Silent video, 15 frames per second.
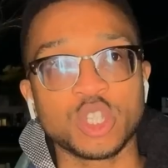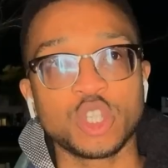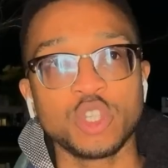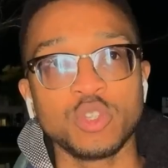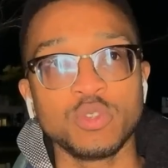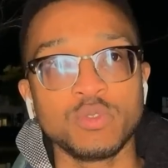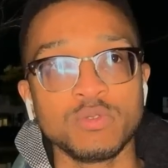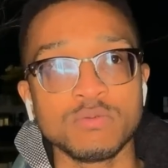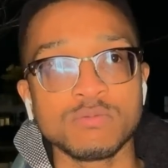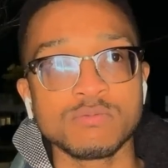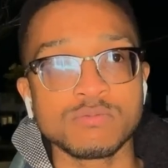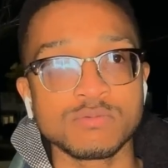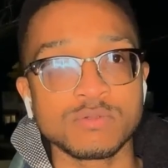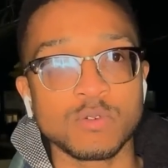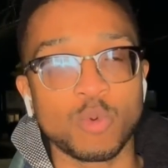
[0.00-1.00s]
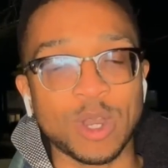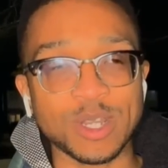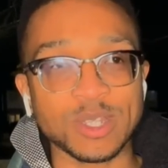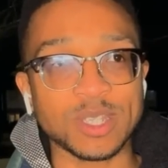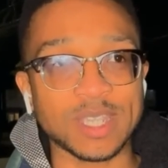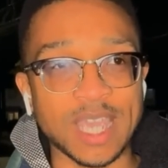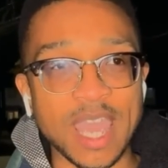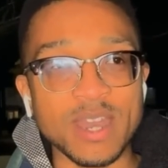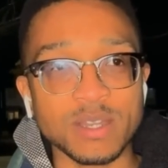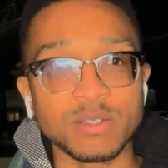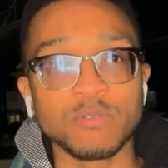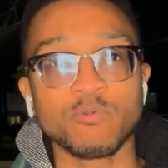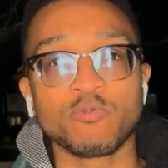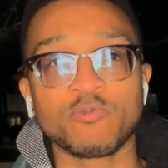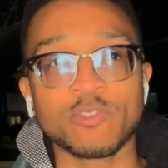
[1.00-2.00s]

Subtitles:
to once again